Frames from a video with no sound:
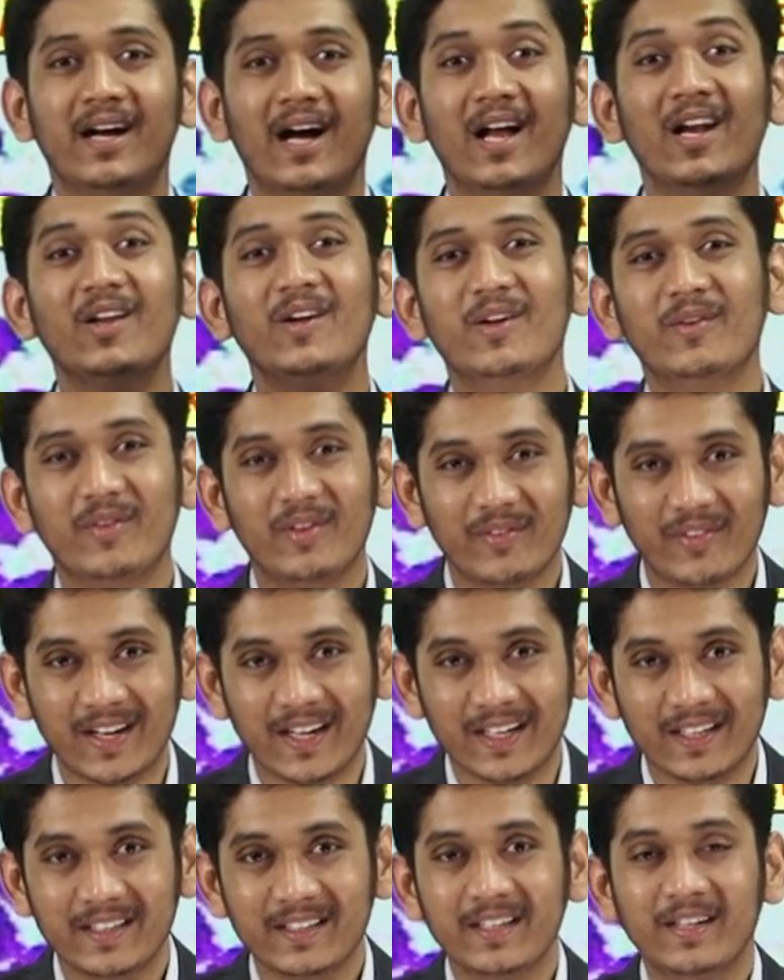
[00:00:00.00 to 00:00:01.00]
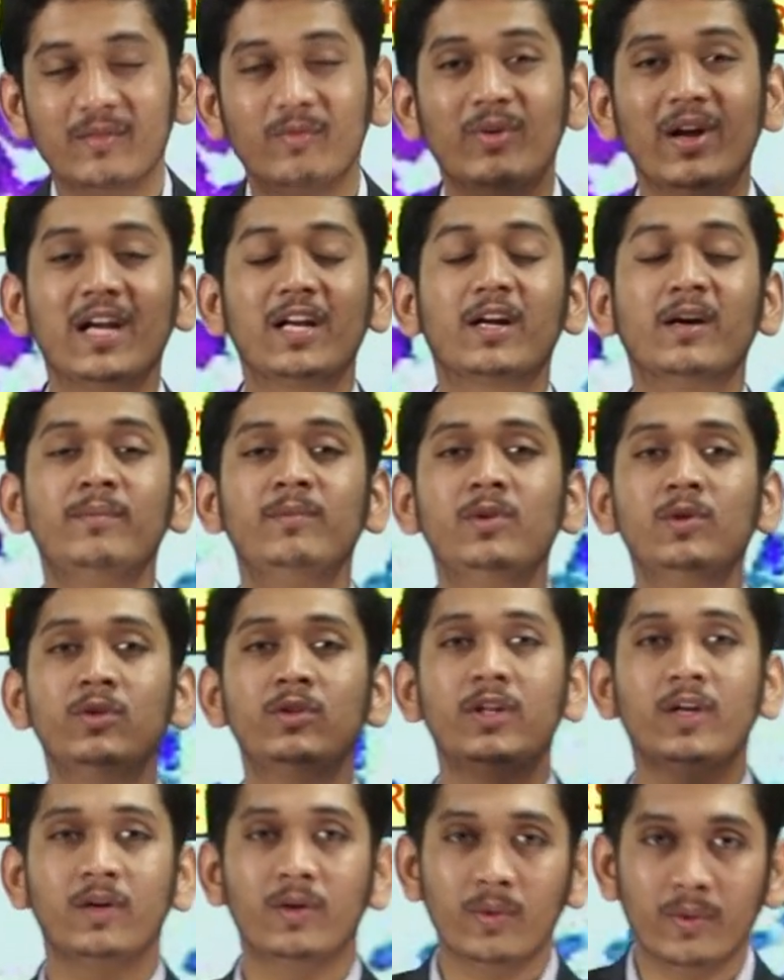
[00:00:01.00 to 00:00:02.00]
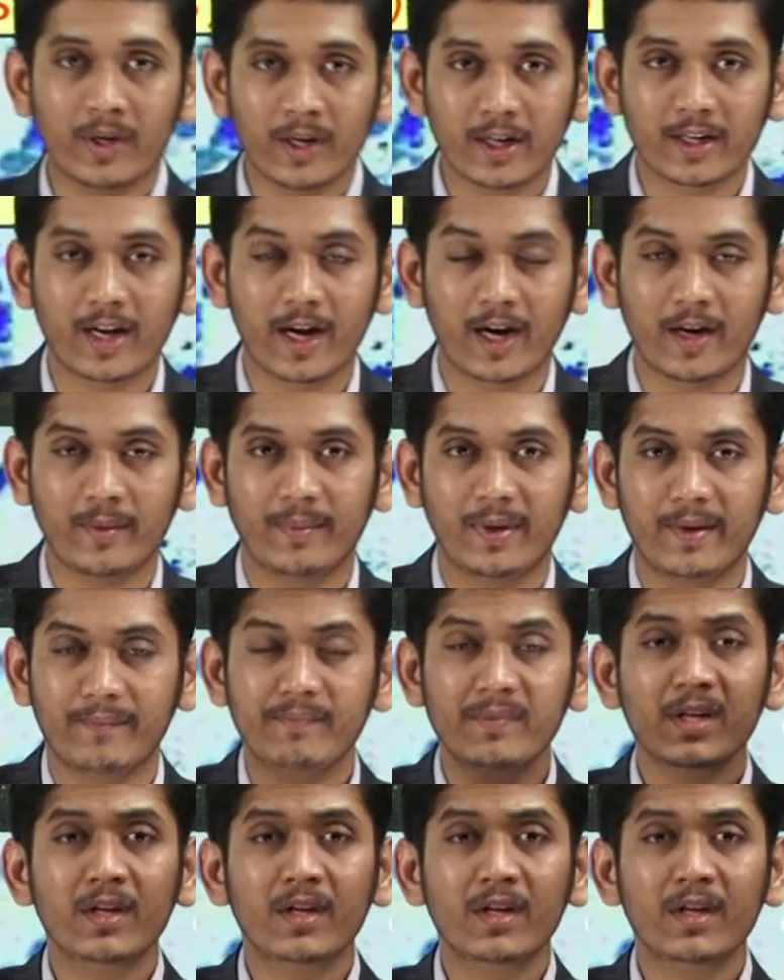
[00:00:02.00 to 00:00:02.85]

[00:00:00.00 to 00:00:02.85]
Hello everyone, welcome to Telugu One Academy.